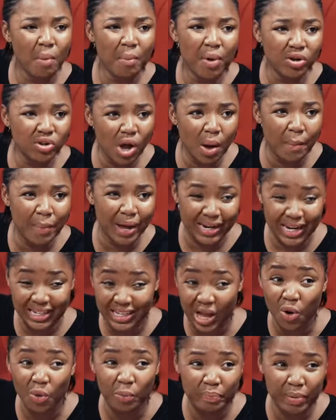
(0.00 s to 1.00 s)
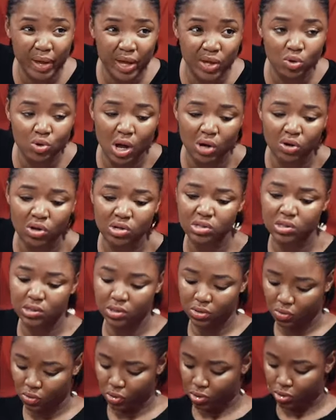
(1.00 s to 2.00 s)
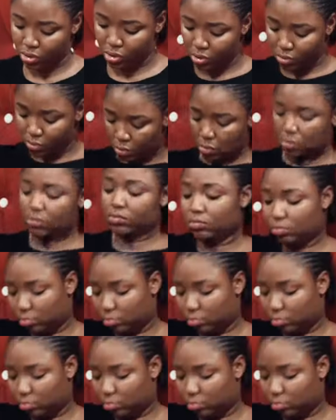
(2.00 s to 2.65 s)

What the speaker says: For a common number that I will pay you, you are not serious.